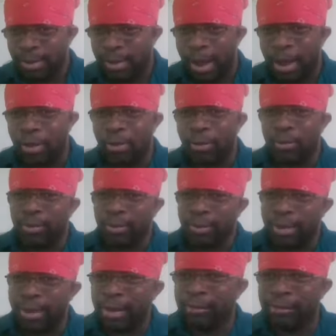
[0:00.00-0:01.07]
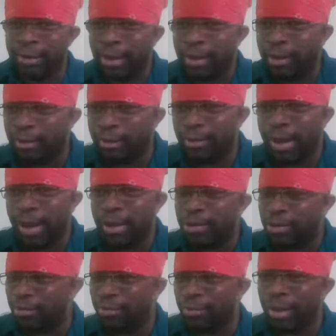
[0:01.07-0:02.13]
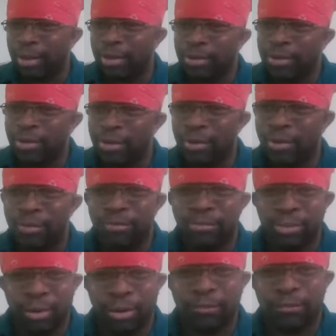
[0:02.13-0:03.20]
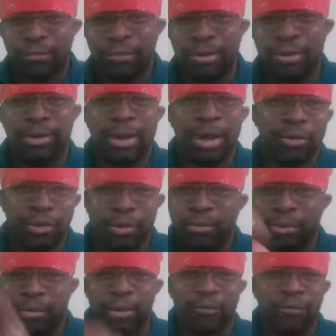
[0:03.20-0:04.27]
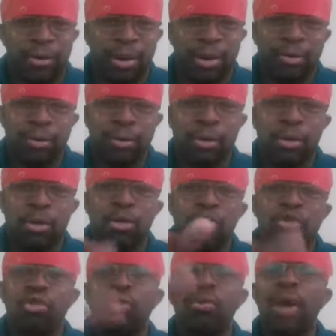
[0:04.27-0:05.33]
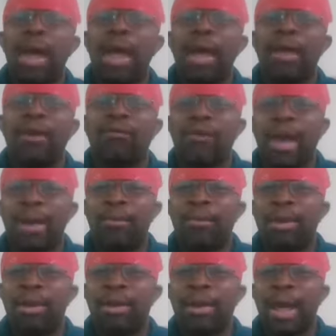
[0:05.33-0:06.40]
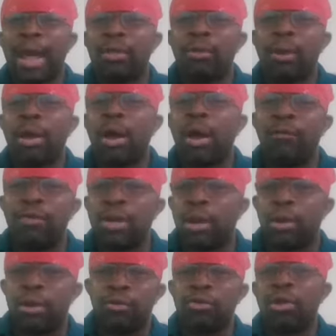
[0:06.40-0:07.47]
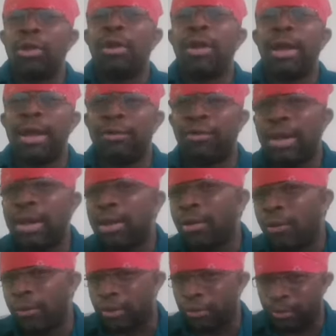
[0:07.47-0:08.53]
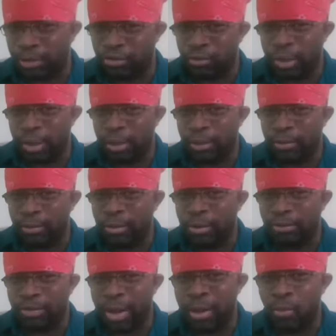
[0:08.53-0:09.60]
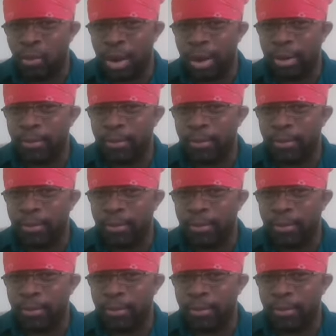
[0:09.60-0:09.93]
I go, let's say that you take your take her boyfriend to a family gathering of yours. Is he going to be treated the same way?